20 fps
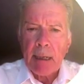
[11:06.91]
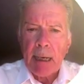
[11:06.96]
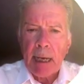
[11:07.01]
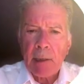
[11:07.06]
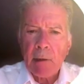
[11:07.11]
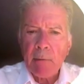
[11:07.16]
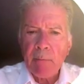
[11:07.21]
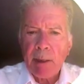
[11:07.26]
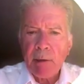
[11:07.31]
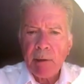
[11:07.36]

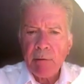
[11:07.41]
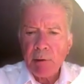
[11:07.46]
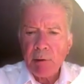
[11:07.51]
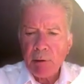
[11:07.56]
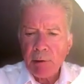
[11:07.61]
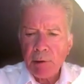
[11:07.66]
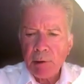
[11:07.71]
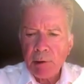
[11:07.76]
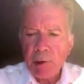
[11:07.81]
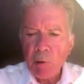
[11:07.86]

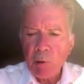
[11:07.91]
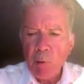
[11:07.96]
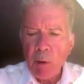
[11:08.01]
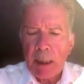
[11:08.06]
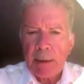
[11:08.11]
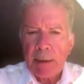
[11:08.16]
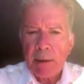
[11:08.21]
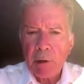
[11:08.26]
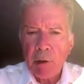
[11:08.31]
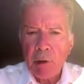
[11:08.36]
endometriosis.
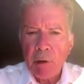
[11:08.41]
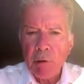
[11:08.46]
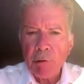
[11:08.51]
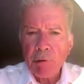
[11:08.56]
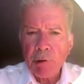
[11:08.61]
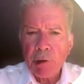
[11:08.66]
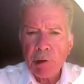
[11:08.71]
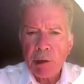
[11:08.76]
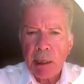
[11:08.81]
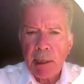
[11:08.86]
What
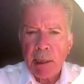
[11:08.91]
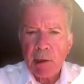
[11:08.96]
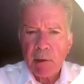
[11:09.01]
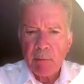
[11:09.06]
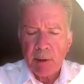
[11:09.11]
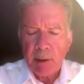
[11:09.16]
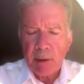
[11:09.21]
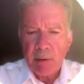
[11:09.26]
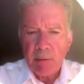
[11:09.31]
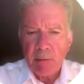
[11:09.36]
causes
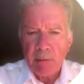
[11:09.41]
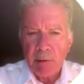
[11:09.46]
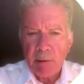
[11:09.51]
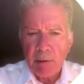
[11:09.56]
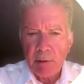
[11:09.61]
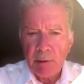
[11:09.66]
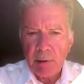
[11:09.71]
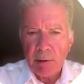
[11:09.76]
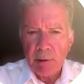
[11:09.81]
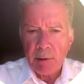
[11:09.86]

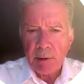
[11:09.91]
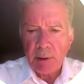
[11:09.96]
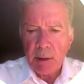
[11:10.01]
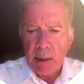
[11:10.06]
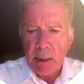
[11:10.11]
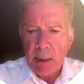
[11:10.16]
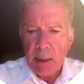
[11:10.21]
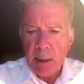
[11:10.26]
endometriosis?